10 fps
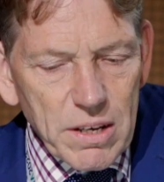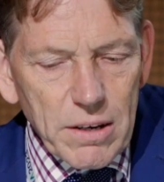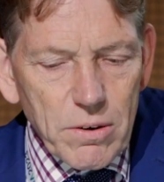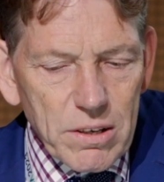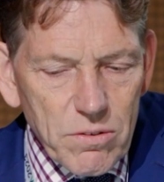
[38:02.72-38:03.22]
in
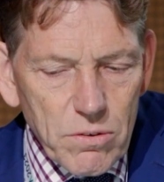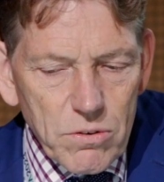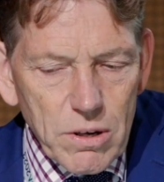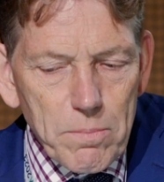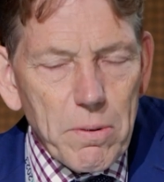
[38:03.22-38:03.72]
cataract
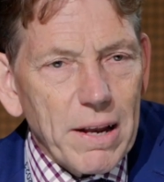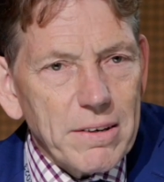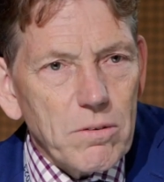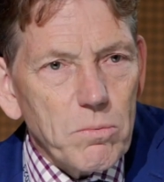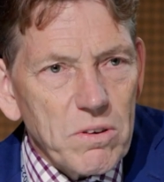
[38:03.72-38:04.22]
surgery
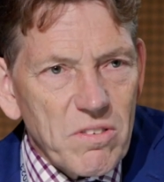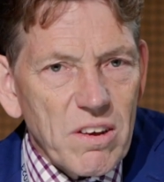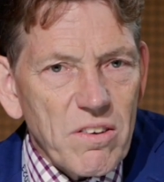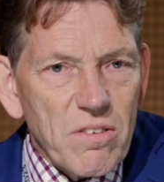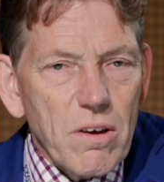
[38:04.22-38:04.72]
implanted with
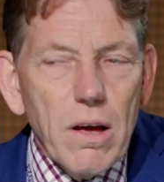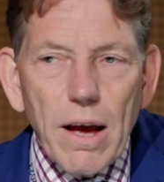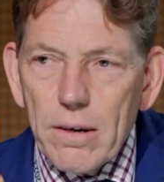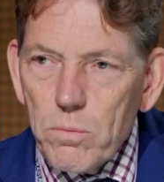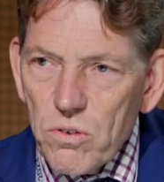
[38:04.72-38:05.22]
this,
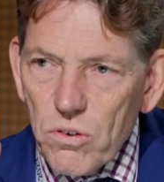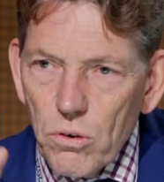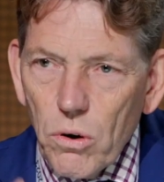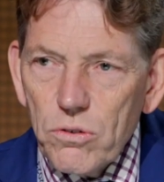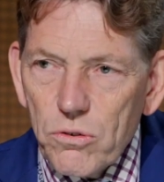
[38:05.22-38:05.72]
and it was a
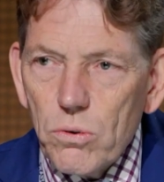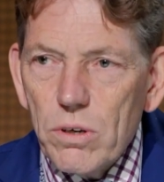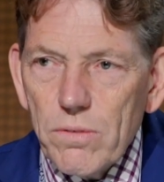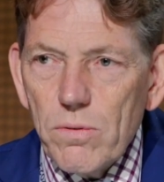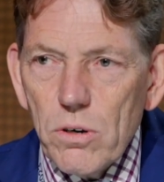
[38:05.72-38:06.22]

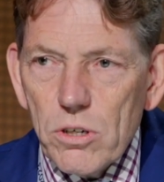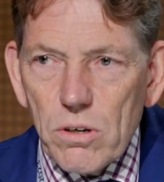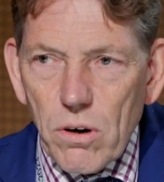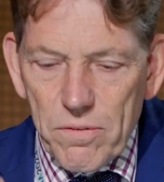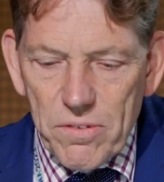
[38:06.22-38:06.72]
non-toric
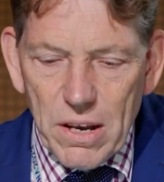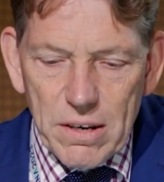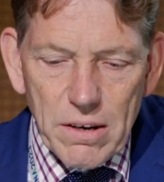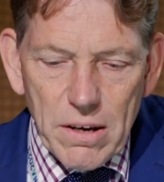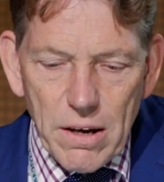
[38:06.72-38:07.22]
version of
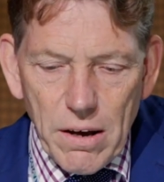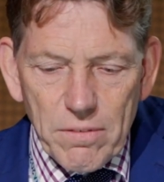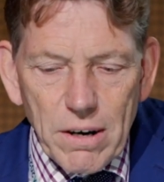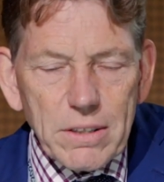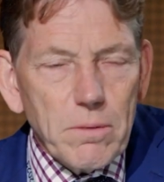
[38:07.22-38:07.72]
that
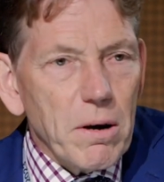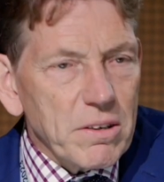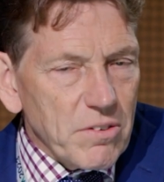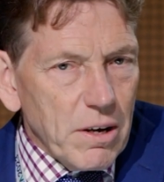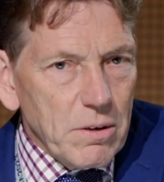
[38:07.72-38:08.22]
Vario
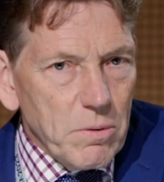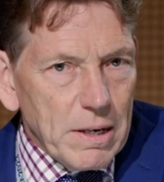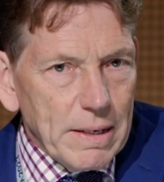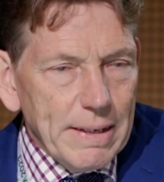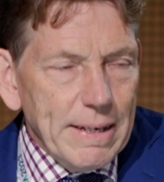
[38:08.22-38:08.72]
Max
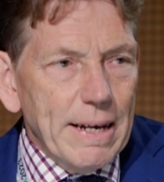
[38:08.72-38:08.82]
IOL.